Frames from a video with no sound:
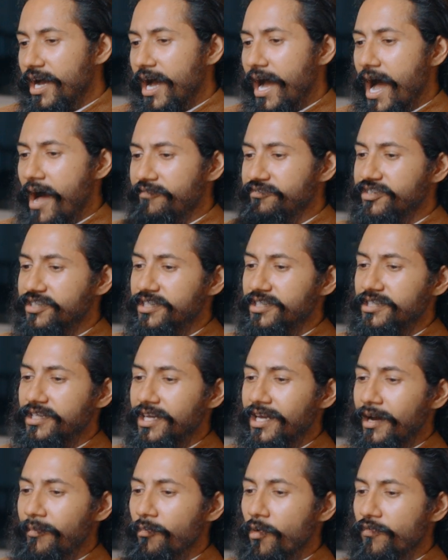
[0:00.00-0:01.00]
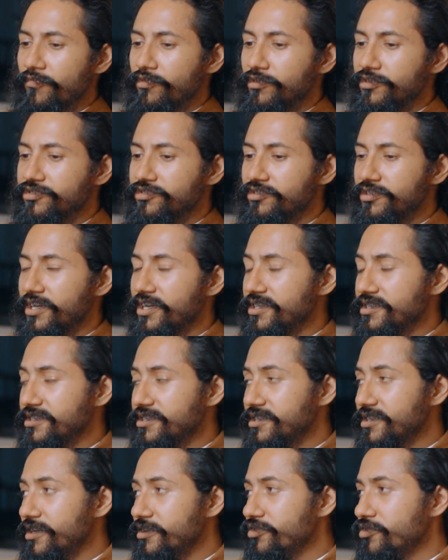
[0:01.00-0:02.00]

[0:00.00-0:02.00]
I've seen a number of your students in the